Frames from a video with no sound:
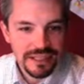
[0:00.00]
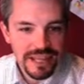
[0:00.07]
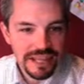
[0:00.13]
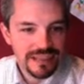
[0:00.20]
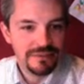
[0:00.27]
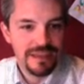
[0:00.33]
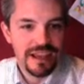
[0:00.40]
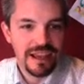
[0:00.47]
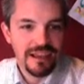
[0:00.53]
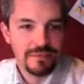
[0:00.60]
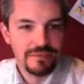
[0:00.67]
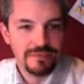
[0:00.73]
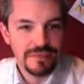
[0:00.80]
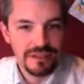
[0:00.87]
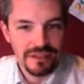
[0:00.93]
take some
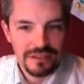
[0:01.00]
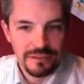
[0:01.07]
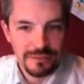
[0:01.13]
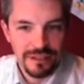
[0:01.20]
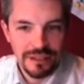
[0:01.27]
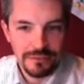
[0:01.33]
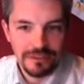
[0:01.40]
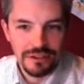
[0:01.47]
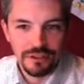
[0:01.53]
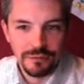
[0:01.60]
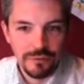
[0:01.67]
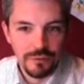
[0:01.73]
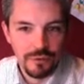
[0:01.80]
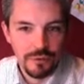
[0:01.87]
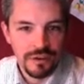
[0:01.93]
time to become a little
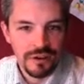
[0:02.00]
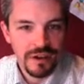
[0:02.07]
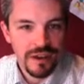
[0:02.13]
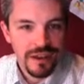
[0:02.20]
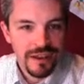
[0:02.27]
bit more